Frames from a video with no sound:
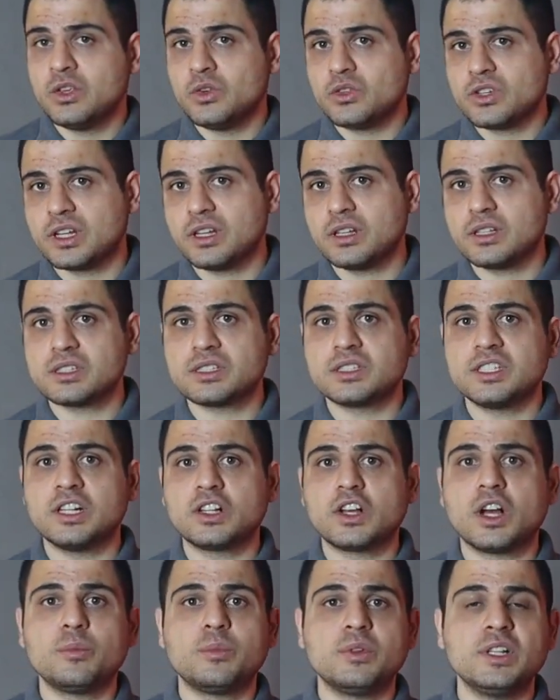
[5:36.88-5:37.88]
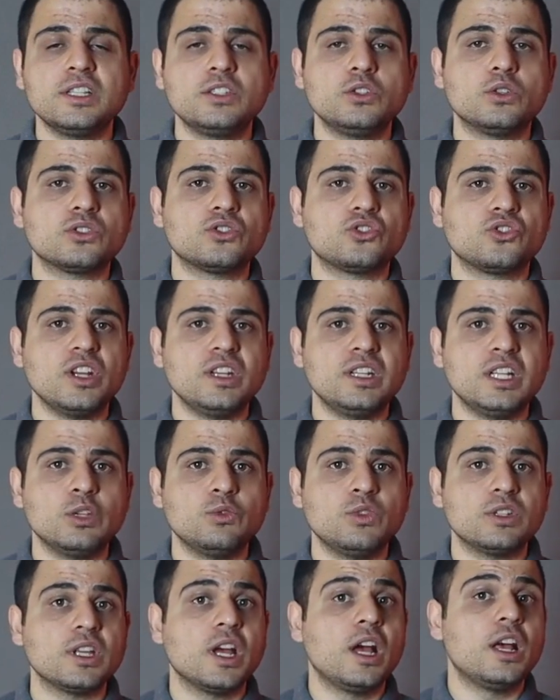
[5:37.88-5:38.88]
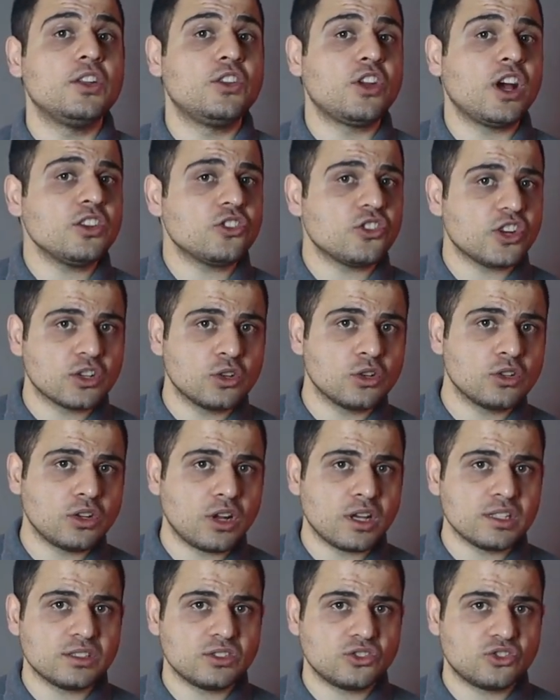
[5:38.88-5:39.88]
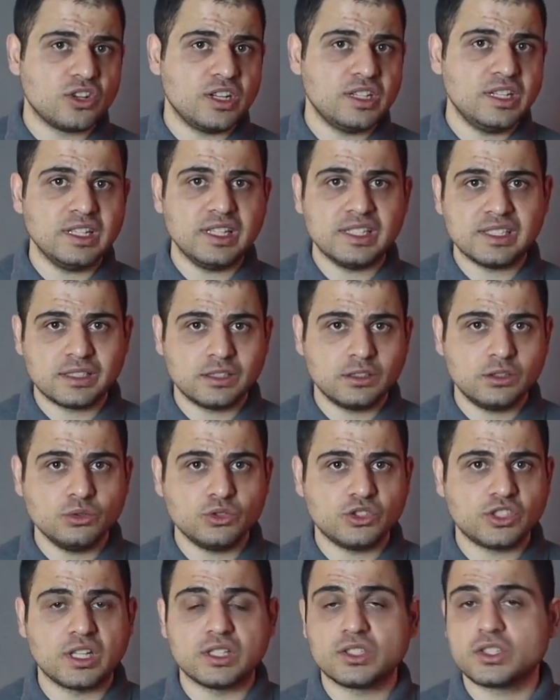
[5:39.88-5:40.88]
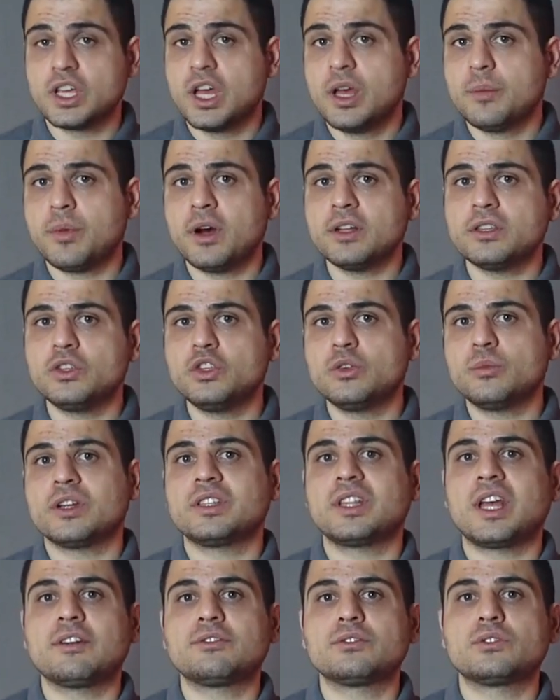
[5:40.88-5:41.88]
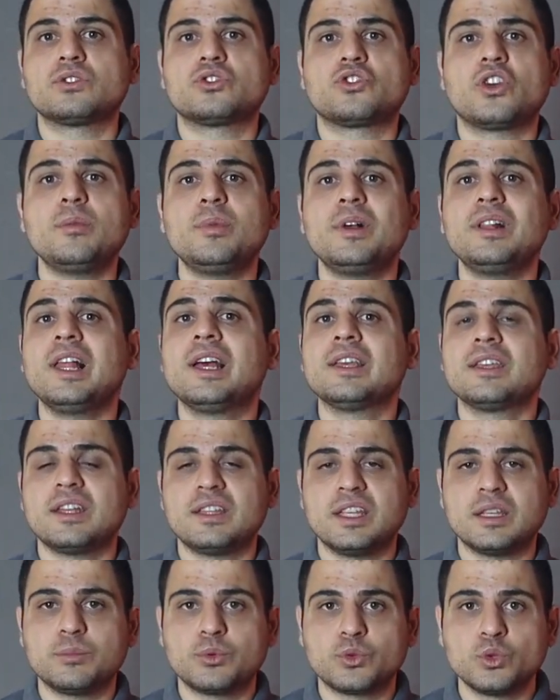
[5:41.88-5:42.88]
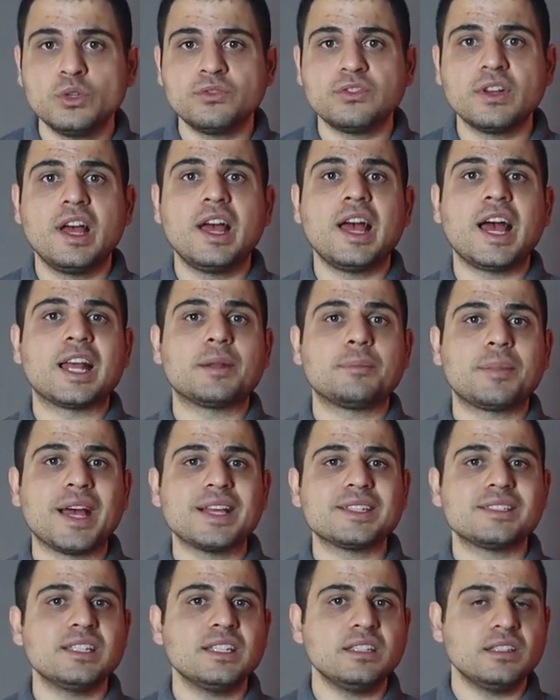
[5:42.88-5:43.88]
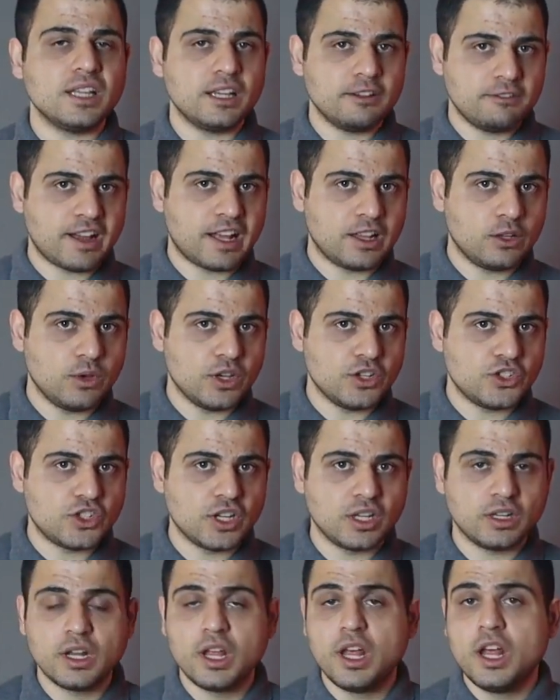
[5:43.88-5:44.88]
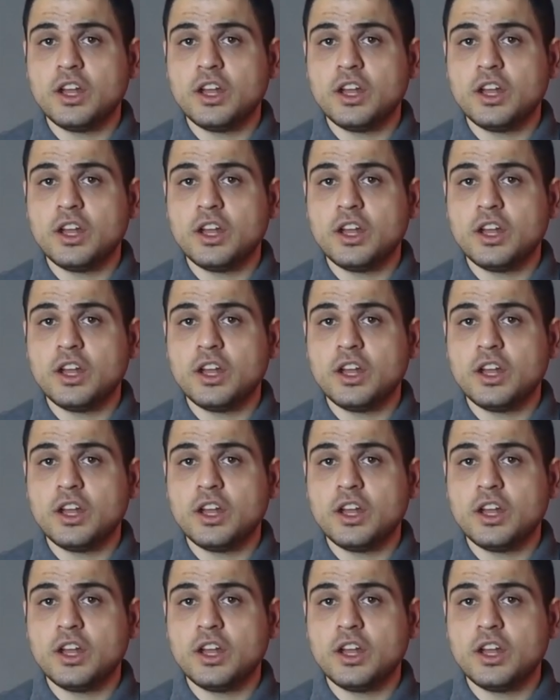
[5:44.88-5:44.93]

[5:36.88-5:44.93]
You can still complete your training with non-recognized training institutions, but you might have trouble getting proof and passing the evaluation.